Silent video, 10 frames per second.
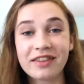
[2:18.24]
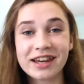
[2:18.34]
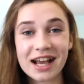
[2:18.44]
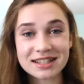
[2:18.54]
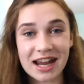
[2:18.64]
Then the
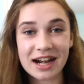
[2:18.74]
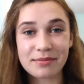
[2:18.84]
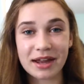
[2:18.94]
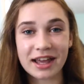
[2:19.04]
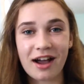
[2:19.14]
next
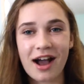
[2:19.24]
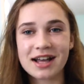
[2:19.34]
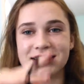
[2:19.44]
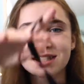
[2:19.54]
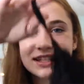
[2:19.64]
item that I
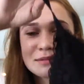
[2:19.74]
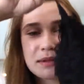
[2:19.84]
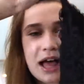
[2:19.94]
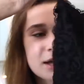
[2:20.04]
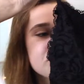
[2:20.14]
got is this
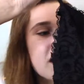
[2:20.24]
black